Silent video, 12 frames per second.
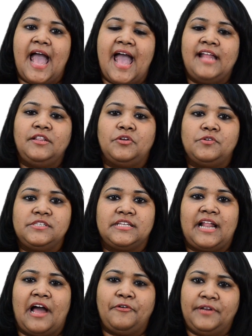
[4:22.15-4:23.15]
And those
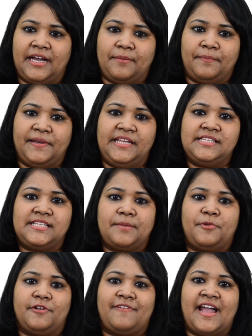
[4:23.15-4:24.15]
cloud companies
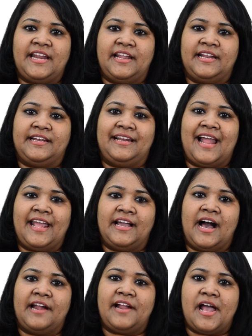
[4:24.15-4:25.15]
that provide it, like
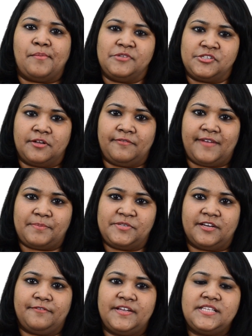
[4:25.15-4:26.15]
our Amazon Web
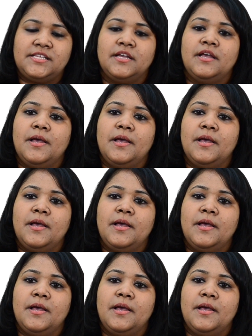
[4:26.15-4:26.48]
Service,